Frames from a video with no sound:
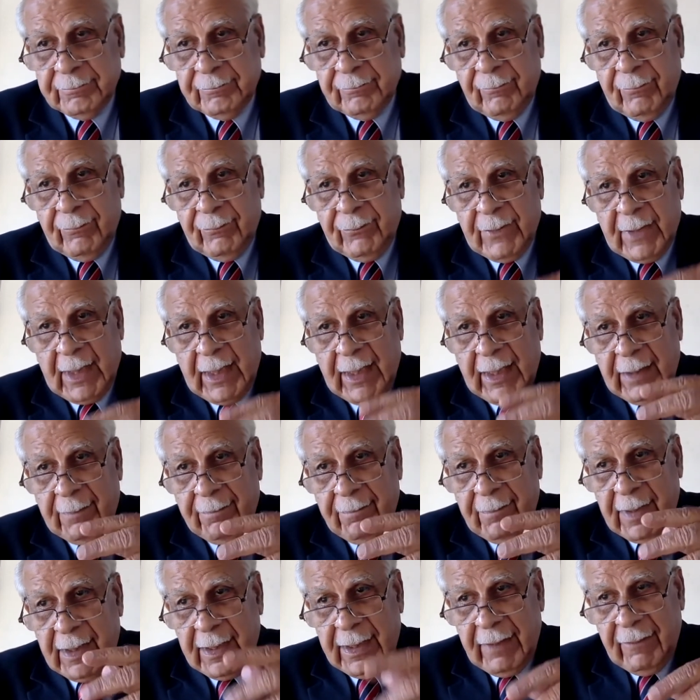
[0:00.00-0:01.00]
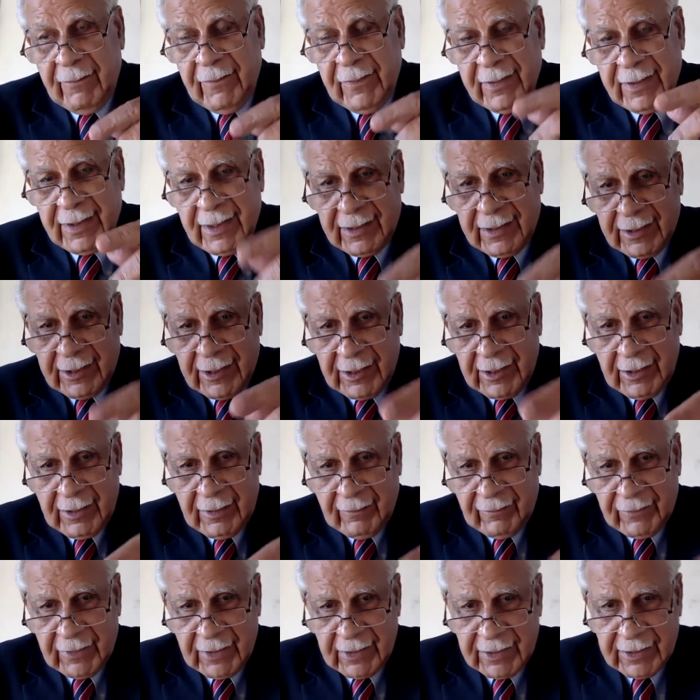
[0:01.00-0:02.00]
I believe it's the third
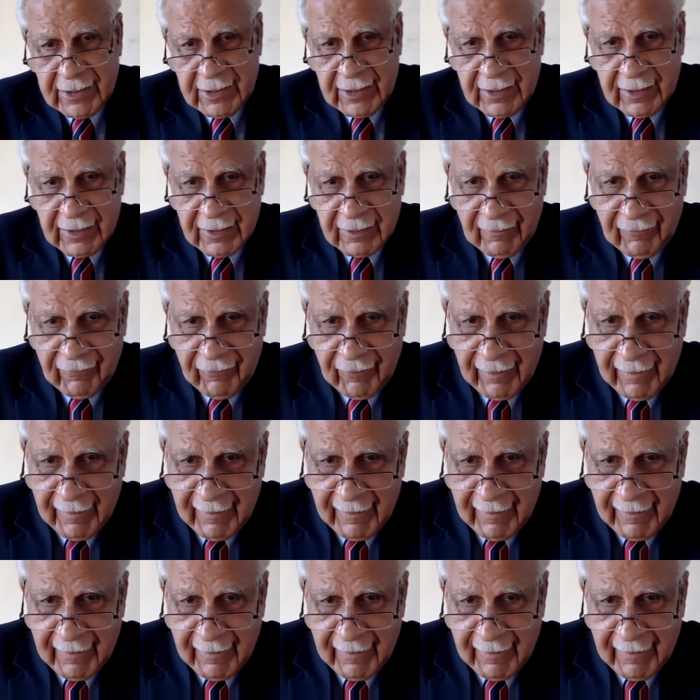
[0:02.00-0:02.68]
of the series of